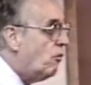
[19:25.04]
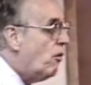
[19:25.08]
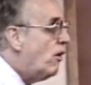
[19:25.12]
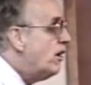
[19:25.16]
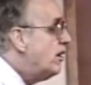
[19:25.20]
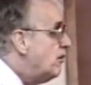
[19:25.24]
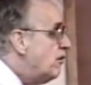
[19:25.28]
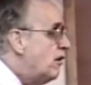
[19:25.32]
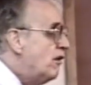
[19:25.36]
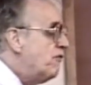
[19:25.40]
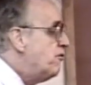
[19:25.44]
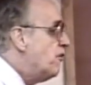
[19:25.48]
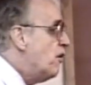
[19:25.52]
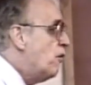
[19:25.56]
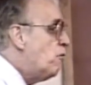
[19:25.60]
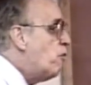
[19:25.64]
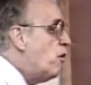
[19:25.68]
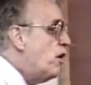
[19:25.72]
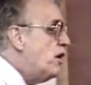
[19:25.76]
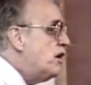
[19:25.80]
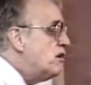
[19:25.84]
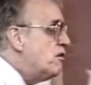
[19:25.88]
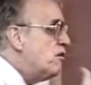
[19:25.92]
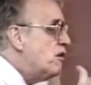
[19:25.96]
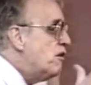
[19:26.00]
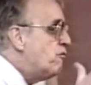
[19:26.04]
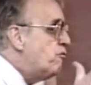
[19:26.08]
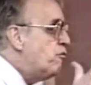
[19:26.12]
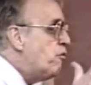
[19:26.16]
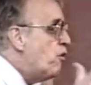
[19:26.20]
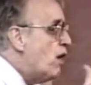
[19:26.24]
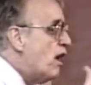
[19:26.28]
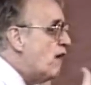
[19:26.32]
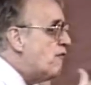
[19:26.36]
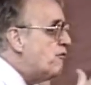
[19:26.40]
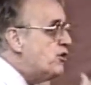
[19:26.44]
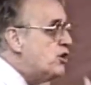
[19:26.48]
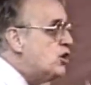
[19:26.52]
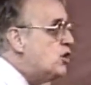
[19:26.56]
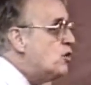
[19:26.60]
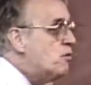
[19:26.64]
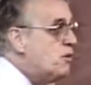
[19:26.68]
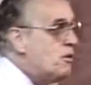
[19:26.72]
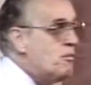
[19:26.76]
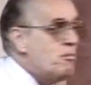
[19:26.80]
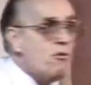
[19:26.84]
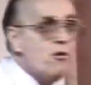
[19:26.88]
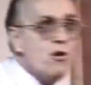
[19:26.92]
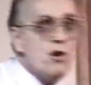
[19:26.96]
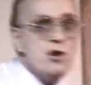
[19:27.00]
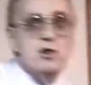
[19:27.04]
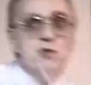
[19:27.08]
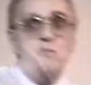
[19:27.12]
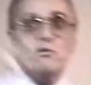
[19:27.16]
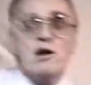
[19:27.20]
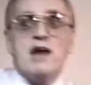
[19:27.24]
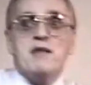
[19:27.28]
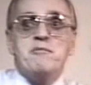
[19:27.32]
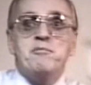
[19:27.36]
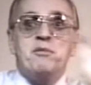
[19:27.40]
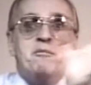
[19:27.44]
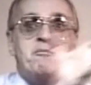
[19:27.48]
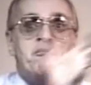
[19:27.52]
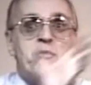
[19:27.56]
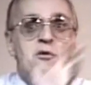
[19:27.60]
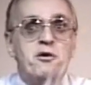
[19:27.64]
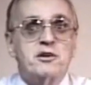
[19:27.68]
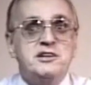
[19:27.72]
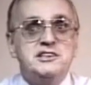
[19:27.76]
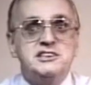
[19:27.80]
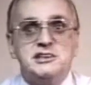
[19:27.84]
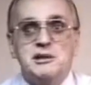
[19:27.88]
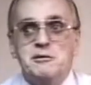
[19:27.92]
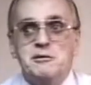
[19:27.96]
Wonder if, wonder if wherever you were born, you had been born